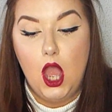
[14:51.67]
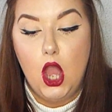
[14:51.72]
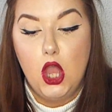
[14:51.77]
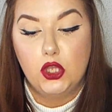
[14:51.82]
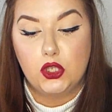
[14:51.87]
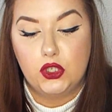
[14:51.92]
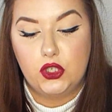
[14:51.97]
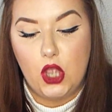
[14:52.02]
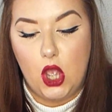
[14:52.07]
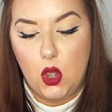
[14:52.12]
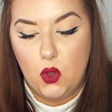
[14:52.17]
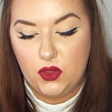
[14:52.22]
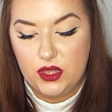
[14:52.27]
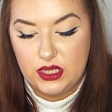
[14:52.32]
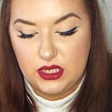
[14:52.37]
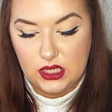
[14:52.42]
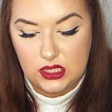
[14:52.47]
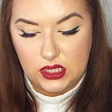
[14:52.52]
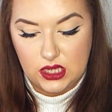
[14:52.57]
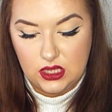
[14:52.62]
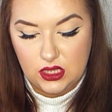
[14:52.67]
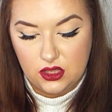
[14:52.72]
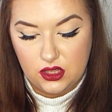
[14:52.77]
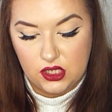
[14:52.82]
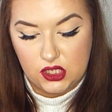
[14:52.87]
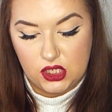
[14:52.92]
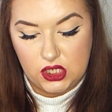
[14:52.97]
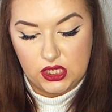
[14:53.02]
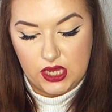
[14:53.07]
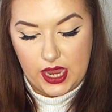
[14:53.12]
So this is in the
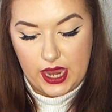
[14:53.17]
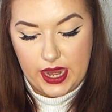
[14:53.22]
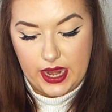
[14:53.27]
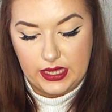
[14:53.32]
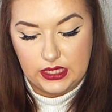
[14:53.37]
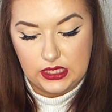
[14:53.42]
shade